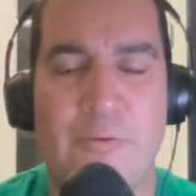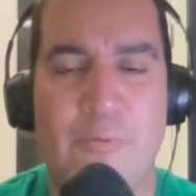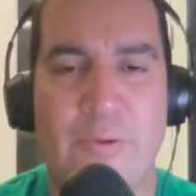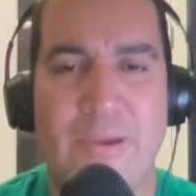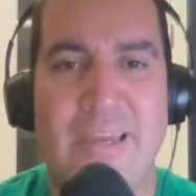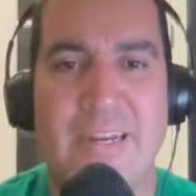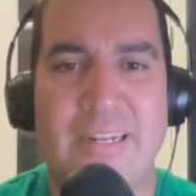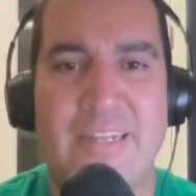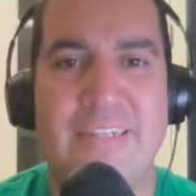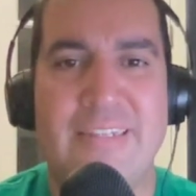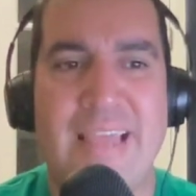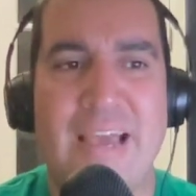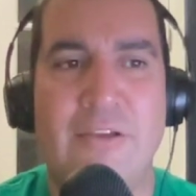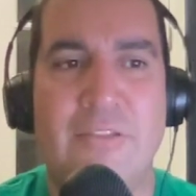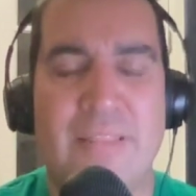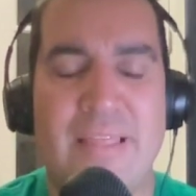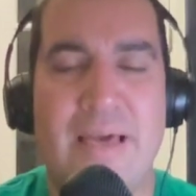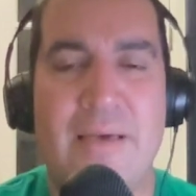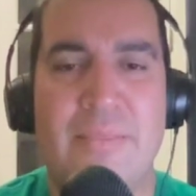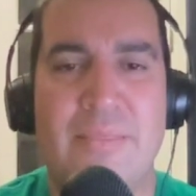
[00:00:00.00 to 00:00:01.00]
We got it
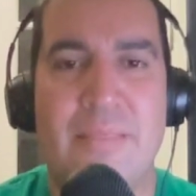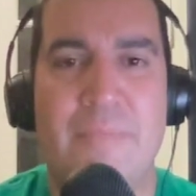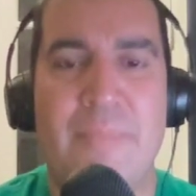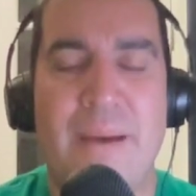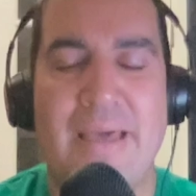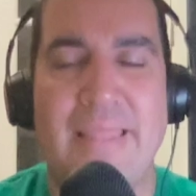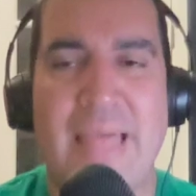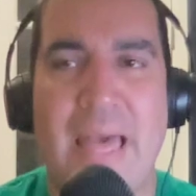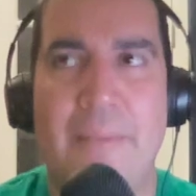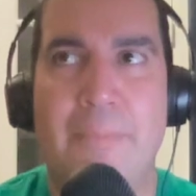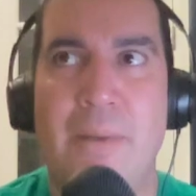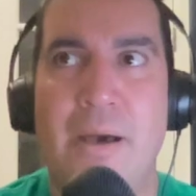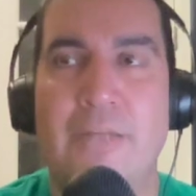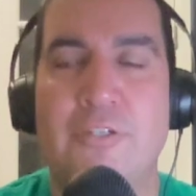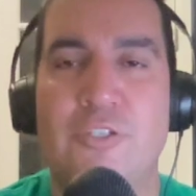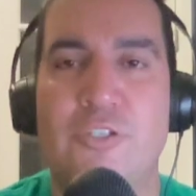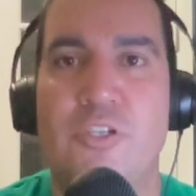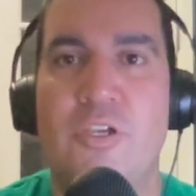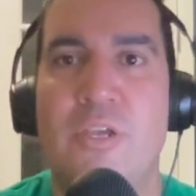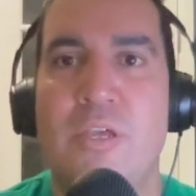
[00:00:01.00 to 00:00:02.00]
down by that
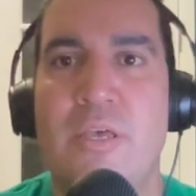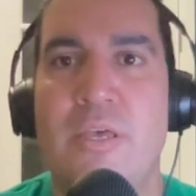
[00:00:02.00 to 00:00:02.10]
much.